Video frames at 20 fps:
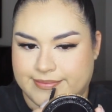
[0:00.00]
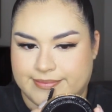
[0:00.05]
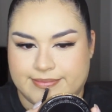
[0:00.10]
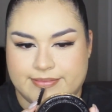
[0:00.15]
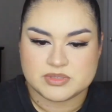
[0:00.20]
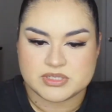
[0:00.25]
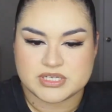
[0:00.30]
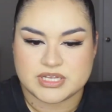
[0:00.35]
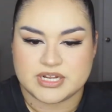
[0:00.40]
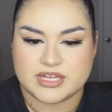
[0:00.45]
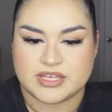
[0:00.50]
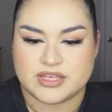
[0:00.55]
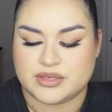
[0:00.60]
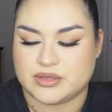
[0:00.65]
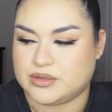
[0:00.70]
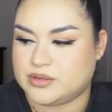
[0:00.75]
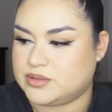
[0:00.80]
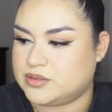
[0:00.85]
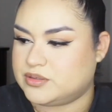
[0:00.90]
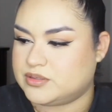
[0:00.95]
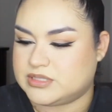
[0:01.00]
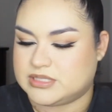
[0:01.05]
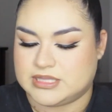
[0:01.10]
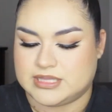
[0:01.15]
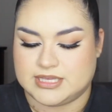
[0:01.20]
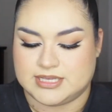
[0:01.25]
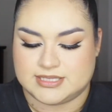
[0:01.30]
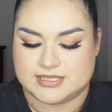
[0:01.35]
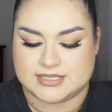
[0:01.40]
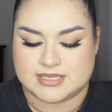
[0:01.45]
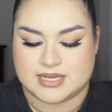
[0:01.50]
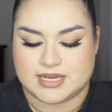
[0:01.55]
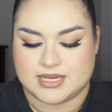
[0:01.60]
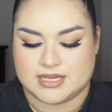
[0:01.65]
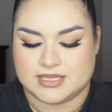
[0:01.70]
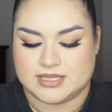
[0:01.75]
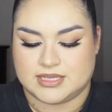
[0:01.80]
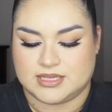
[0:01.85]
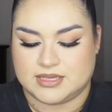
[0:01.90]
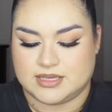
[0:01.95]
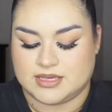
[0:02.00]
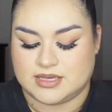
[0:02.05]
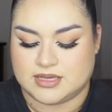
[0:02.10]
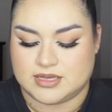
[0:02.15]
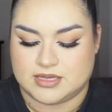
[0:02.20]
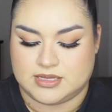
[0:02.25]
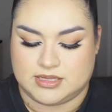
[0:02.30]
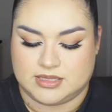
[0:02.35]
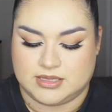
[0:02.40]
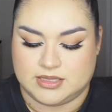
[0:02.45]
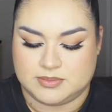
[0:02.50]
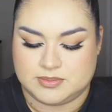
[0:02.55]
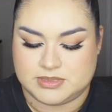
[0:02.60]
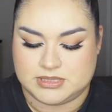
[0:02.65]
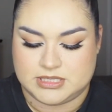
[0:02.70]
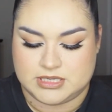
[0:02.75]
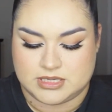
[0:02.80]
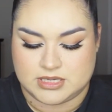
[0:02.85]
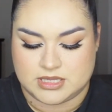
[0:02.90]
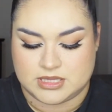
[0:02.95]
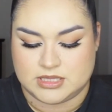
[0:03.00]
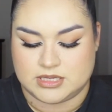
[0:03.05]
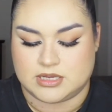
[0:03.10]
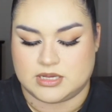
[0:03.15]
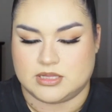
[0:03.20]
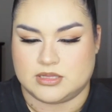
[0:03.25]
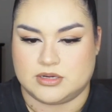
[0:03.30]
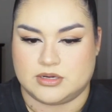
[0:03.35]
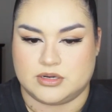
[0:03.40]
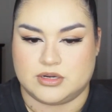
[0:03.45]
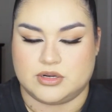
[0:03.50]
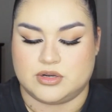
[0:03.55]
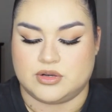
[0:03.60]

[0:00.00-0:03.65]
I'm just gonna use this Kylie lipstick in the color